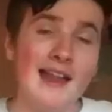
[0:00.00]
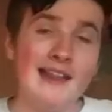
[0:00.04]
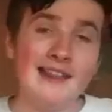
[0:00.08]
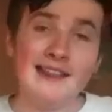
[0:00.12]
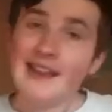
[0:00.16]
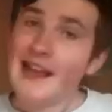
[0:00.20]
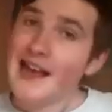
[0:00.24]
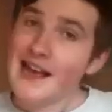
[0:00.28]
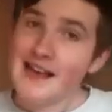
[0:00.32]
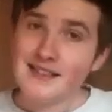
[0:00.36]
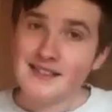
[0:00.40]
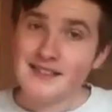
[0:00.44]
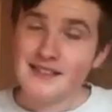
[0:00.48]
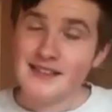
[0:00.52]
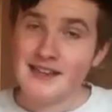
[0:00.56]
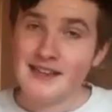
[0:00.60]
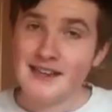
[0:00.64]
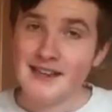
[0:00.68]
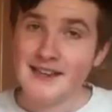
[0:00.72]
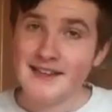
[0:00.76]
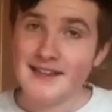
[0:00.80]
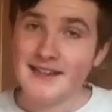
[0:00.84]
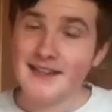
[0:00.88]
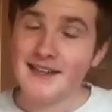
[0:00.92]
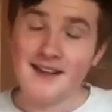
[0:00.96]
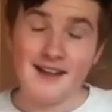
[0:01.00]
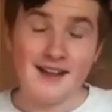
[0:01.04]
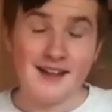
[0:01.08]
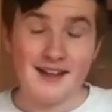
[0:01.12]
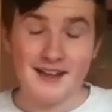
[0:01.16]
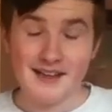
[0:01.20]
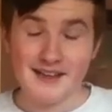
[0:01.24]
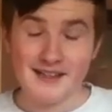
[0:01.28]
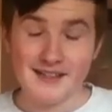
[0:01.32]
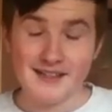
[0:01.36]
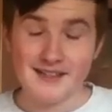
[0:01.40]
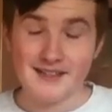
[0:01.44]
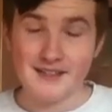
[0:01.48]
And lastly,
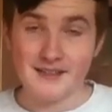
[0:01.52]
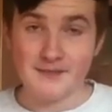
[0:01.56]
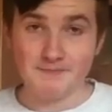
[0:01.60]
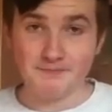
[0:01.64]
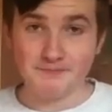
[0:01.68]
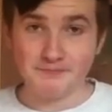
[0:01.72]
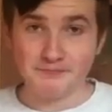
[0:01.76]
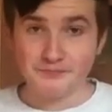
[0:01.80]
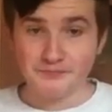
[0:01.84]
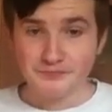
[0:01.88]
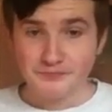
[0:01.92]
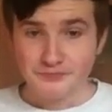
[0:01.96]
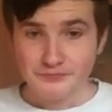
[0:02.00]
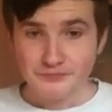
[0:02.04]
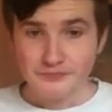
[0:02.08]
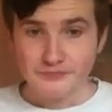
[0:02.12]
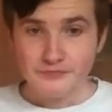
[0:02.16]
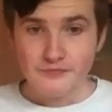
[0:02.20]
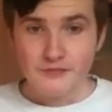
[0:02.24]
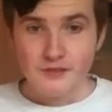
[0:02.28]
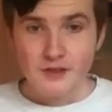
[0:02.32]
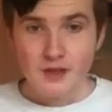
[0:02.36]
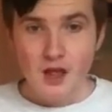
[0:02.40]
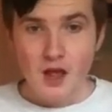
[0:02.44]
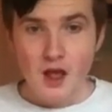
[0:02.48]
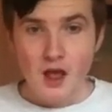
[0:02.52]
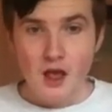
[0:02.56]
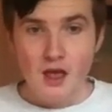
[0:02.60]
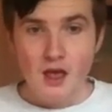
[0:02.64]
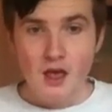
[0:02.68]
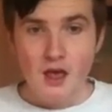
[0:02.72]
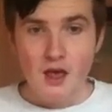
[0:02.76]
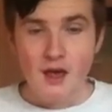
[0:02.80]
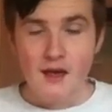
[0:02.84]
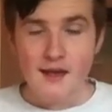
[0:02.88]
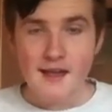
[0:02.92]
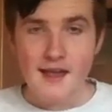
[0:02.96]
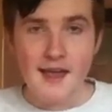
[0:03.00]
guys,
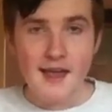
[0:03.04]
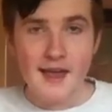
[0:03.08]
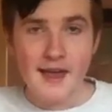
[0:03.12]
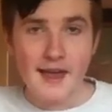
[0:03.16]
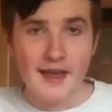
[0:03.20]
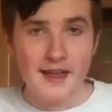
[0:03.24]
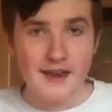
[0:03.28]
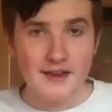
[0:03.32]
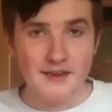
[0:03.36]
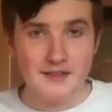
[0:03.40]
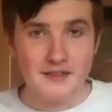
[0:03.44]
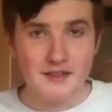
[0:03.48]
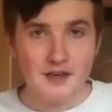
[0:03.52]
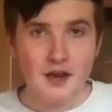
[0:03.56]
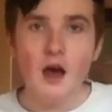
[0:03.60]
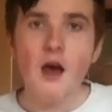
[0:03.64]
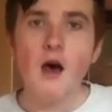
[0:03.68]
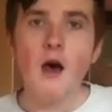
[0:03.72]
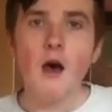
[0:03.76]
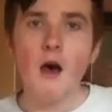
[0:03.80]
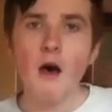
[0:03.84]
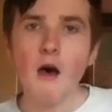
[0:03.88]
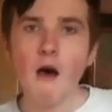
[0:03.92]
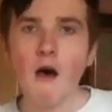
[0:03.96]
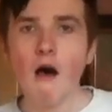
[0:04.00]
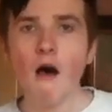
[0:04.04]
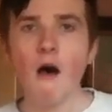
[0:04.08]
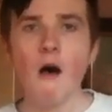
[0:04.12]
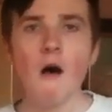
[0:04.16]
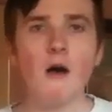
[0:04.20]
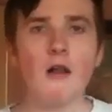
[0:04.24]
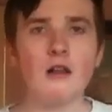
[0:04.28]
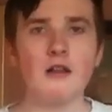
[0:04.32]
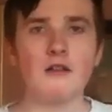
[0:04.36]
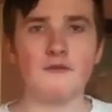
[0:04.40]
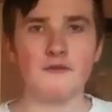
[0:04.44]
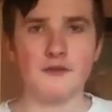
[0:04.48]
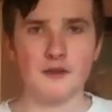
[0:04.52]
I hate
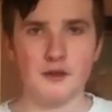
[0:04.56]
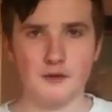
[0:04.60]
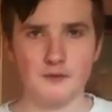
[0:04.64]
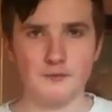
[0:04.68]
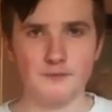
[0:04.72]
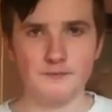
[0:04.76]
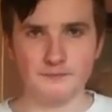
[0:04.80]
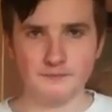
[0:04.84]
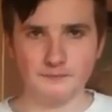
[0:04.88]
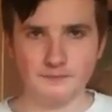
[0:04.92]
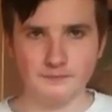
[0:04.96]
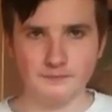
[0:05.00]
all of you.